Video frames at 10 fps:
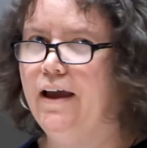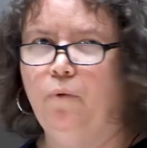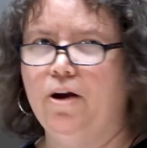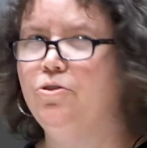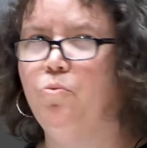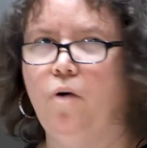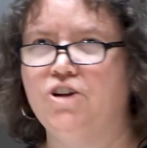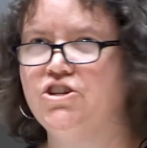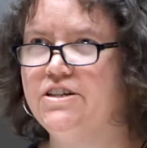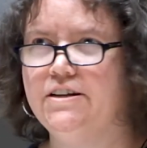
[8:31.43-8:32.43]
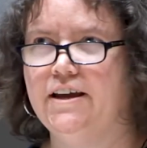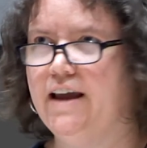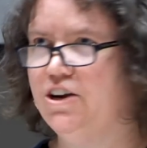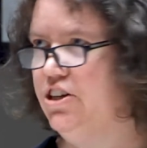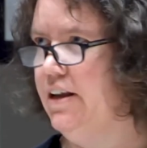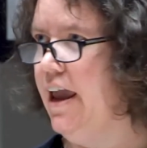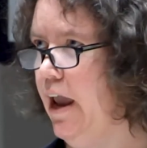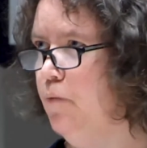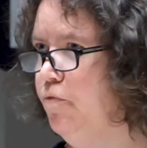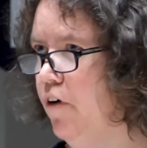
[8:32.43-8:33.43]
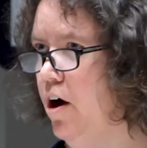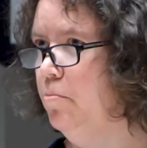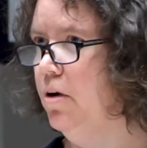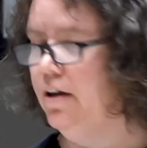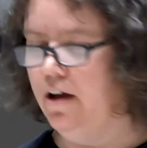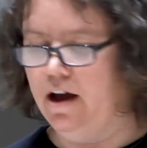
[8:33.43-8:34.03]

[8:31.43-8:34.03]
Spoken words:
where the Washington connection came from,